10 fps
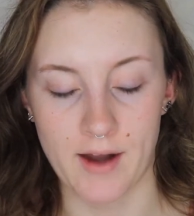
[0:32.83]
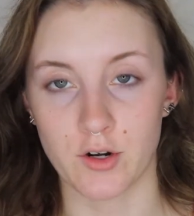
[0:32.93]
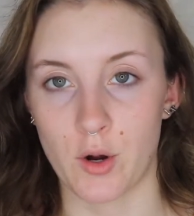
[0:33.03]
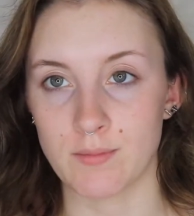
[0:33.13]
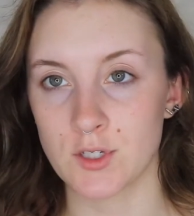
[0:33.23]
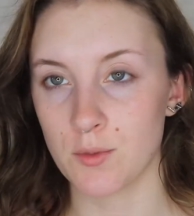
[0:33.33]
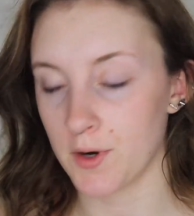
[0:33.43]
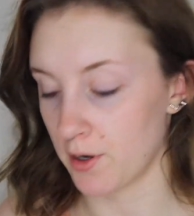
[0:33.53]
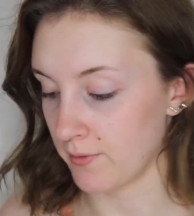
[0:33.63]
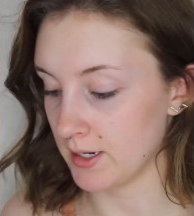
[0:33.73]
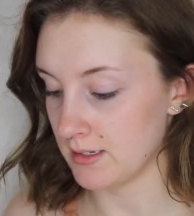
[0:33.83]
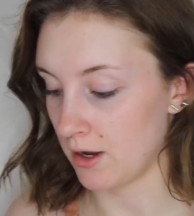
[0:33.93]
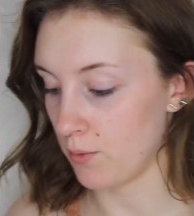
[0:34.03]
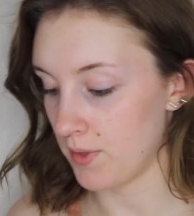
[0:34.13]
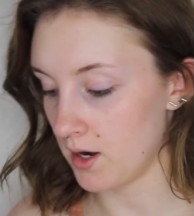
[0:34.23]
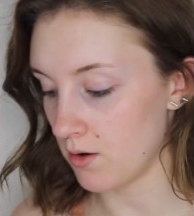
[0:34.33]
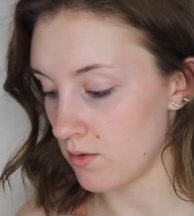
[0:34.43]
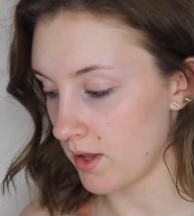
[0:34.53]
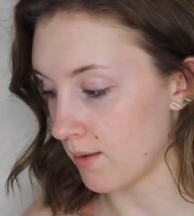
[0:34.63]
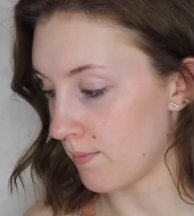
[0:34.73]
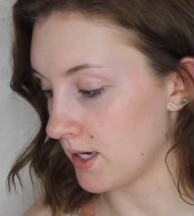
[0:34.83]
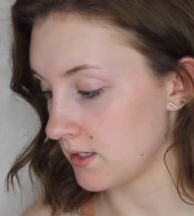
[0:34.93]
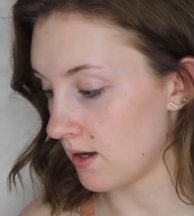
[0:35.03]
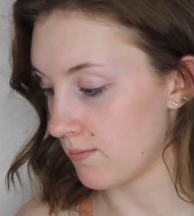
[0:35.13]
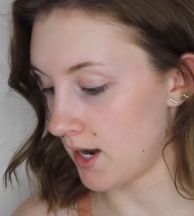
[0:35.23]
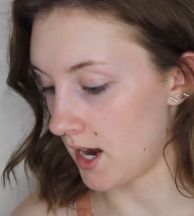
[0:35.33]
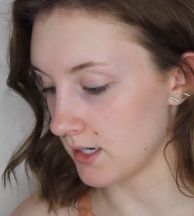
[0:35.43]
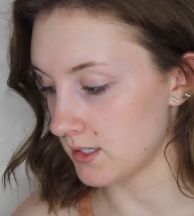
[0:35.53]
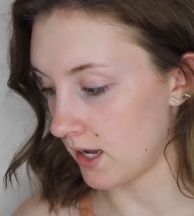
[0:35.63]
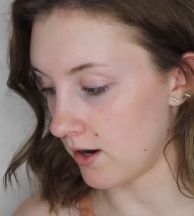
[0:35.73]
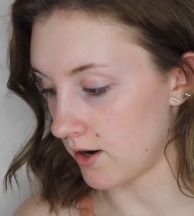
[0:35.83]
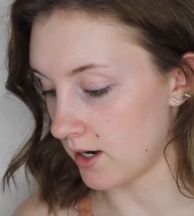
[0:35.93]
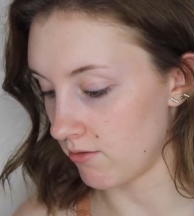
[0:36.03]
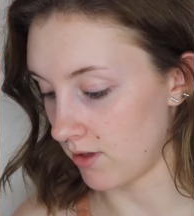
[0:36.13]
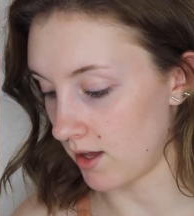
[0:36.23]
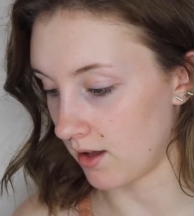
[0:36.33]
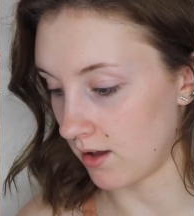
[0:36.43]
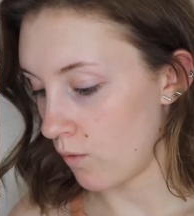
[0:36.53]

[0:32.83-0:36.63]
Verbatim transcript: I don't know, I'm super nervous. I hope they don't like mess up my eyesight or anything.